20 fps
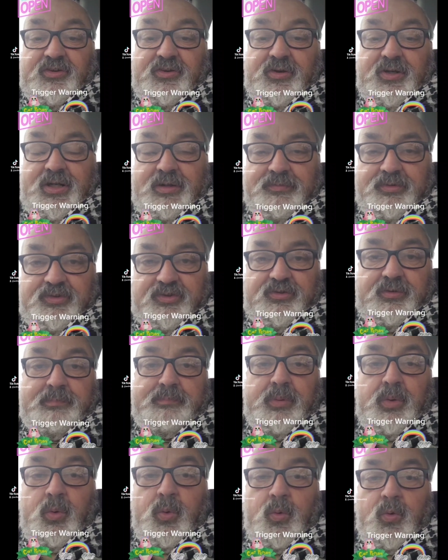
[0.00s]
kind of
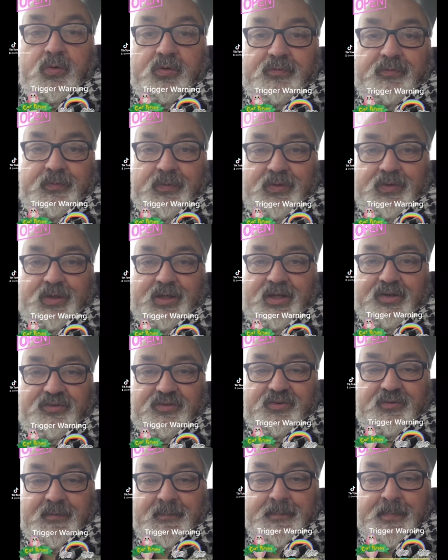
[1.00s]
support for
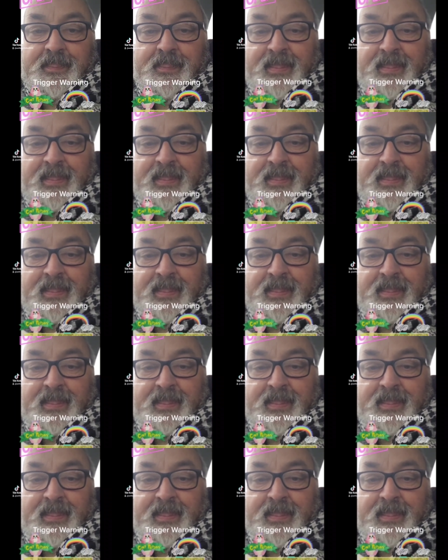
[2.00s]
this